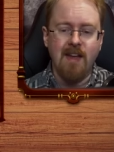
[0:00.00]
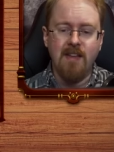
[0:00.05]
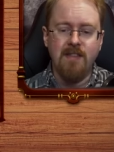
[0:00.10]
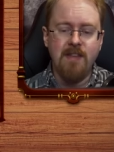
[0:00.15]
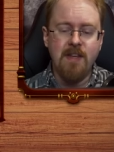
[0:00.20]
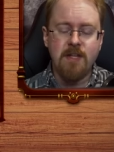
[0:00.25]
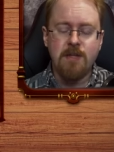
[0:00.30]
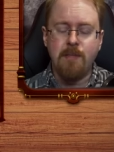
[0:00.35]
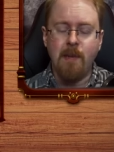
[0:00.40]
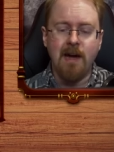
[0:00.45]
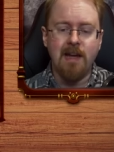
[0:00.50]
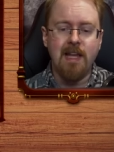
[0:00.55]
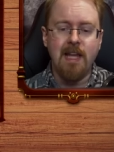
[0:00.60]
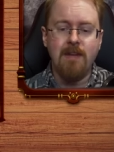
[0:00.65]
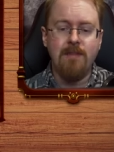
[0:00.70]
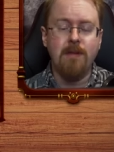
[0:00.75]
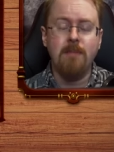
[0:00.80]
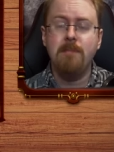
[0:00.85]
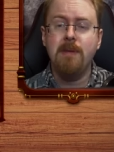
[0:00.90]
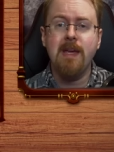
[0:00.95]
this might
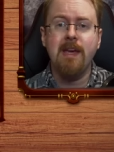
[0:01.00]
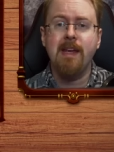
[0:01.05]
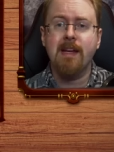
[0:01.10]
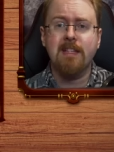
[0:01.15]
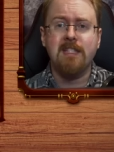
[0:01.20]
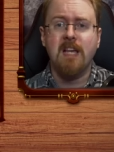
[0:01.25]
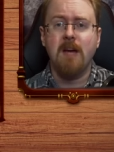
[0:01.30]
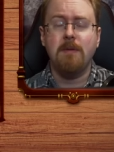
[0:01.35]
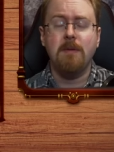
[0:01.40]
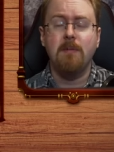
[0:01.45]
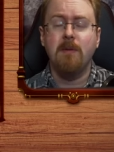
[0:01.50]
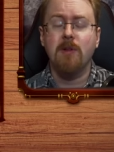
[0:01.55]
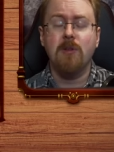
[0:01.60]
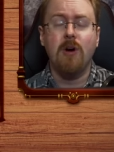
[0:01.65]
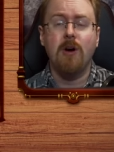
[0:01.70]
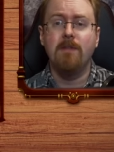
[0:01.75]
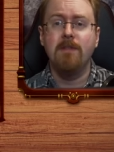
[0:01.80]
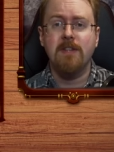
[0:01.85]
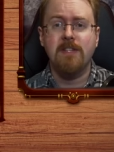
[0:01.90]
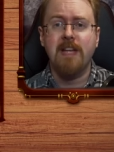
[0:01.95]
even be an acceptable
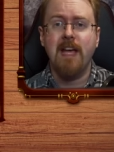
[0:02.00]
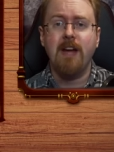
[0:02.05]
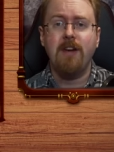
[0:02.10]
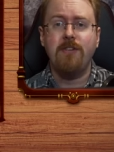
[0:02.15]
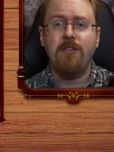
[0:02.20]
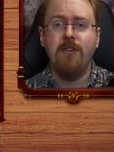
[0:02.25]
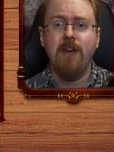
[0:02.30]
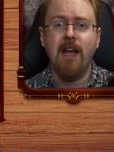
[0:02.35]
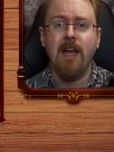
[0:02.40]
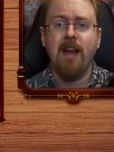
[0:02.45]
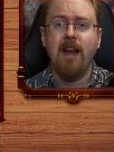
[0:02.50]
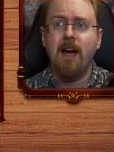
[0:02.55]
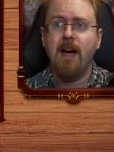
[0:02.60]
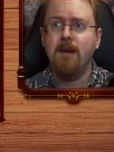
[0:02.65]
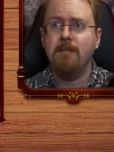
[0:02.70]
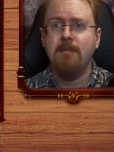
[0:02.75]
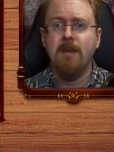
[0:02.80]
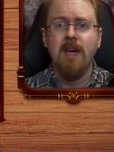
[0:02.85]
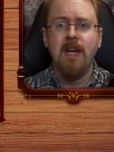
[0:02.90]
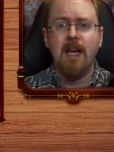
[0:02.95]
conversation in
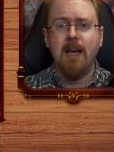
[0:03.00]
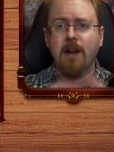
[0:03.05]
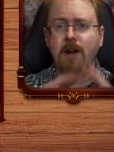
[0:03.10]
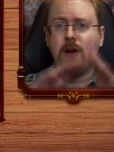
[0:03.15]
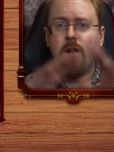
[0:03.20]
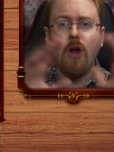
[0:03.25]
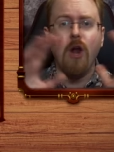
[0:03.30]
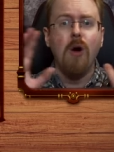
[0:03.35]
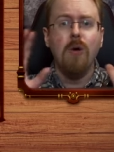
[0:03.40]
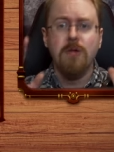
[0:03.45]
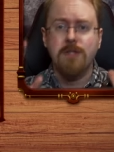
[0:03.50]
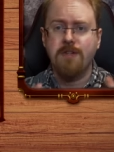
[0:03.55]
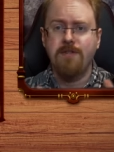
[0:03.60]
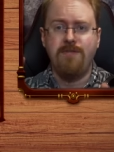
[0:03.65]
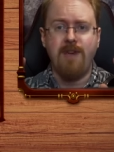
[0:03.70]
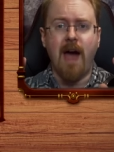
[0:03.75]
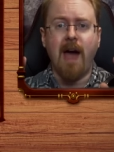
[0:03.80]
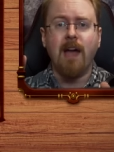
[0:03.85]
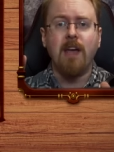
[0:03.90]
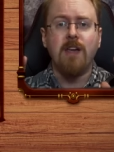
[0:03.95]
a in a closed
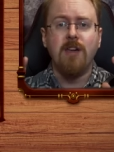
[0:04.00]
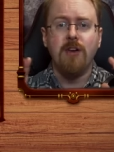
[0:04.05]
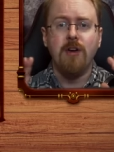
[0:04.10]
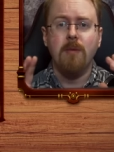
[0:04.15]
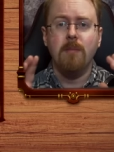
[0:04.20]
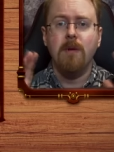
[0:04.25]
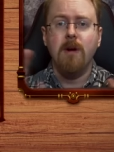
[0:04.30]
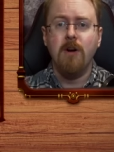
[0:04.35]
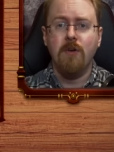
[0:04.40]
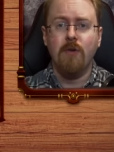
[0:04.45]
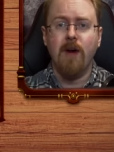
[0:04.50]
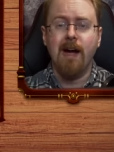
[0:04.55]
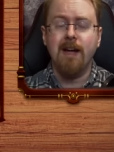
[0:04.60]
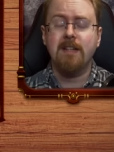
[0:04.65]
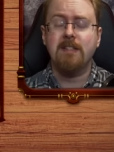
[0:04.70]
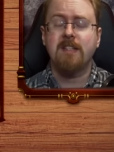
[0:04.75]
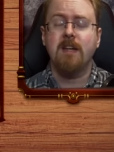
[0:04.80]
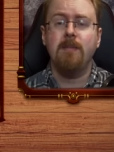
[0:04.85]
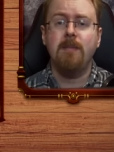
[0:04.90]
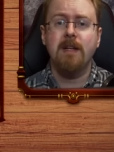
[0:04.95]
vacuum,
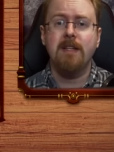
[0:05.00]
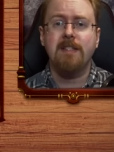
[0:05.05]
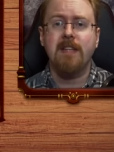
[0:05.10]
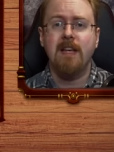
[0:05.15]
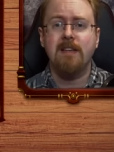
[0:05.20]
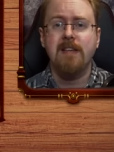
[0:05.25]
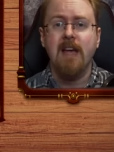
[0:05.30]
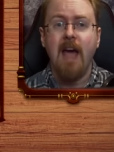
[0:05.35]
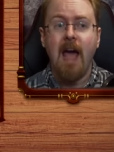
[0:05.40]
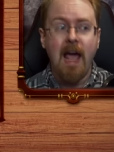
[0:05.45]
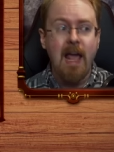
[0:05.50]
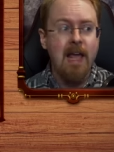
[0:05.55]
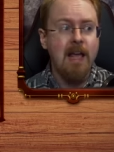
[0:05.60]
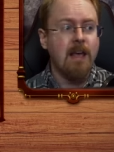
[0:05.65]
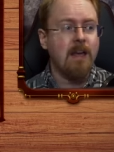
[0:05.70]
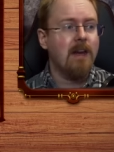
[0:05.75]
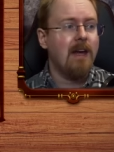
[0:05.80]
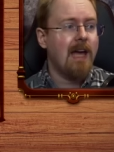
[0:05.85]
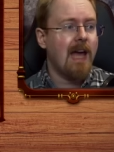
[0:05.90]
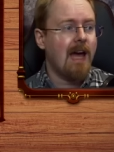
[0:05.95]
right? Somebody says, hey,
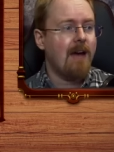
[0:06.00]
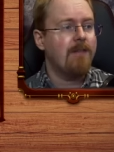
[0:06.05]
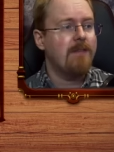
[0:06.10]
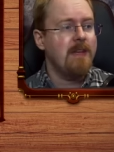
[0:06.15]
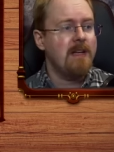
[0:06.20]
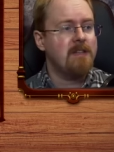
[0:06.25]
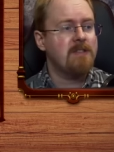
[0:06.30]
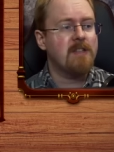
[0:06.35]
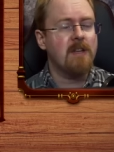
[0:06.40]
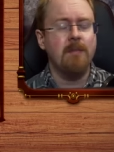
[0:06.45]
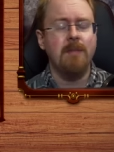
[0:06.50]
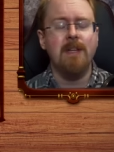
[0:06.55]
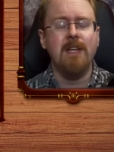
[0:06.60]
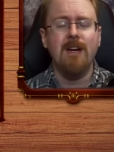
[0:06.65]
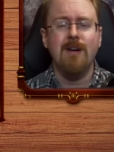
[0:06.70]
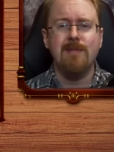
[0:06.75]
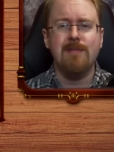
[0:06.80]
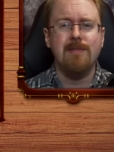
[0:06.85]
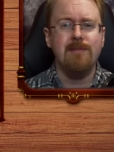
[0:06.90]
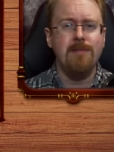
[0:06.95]
can I have this? Somebody
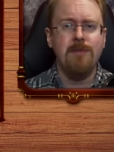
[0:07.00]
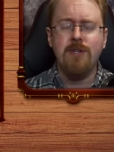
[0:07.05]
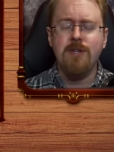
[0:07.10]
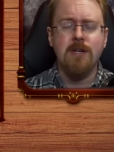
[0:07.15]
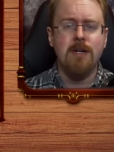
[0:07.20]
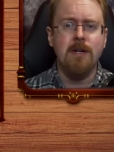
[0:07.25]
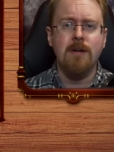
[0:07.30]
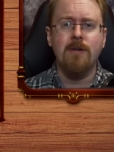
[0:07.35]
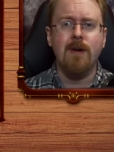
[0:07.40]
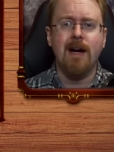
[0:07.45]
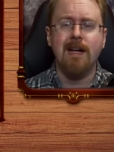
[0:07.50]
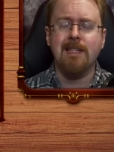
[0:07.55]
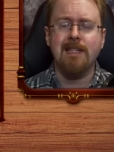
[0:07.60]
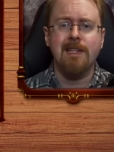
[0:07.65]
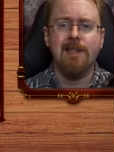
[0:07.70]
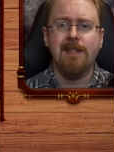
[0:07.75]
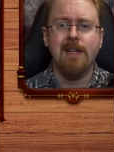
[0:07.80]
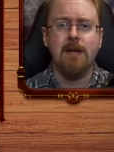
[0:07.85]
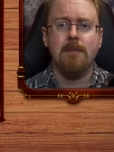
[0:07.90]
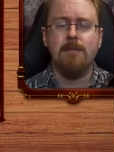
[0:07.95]
goes, no, I
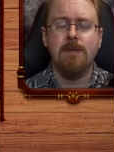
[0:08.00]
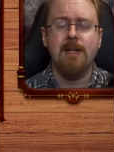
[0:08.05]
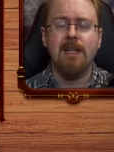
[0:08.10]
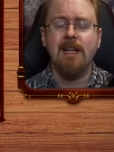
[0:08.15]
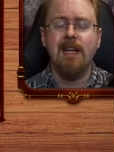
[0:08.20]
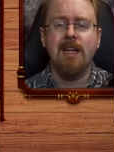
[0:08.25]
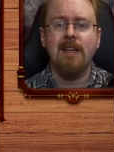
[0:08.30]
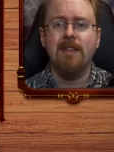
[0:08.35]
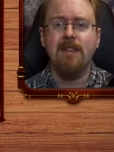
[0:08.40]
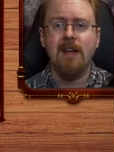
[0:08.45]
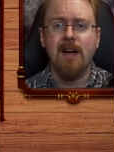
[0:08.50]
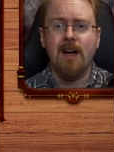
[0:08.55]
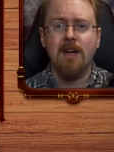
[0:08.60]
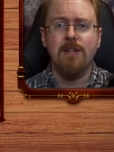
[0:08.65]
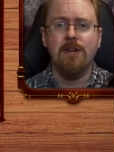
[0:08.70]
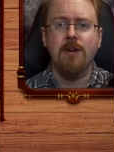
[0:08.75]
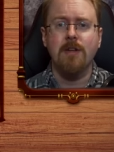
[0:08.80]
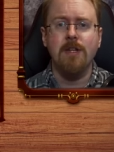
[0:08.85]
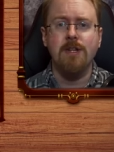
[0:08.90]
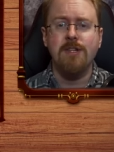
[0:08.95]
think that bringing the
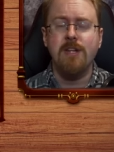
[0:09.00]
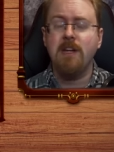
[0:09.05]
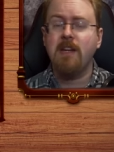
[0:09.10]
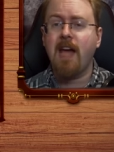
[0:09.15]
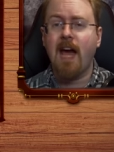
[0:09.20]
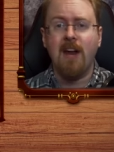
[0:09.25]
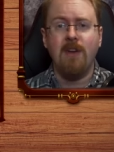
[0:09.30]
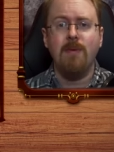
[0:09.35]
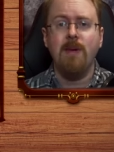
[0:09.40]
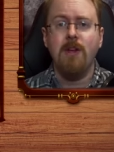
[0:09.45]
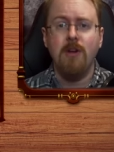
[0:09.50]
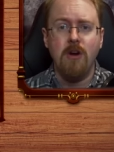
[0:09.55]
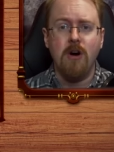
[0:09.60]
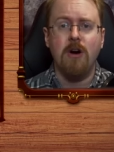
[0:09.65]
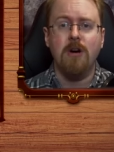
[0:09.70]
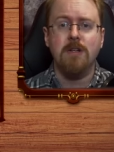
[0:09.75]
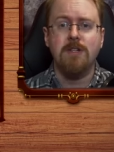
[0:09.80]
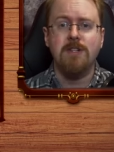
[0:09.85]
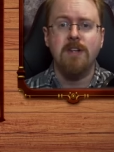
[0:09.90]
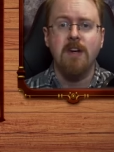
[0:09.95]
ideology, can we
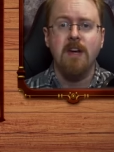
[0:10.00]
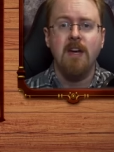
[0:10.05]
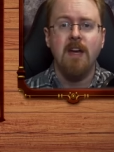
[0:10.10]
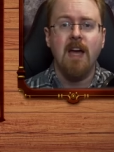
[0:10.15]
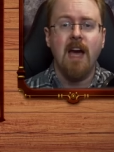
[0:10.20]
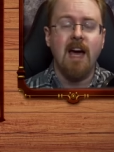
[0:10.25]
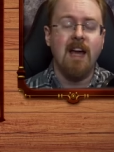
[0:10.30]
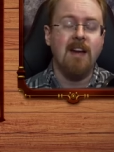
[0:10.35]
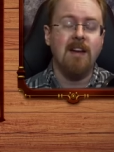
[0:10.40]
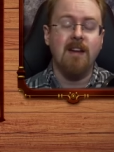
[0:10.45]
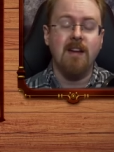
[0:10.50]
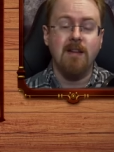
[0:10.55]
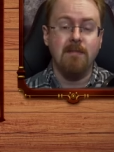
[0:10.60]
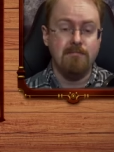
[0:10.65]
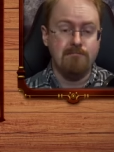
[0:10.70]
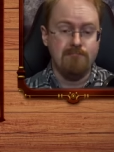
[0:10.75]
not? And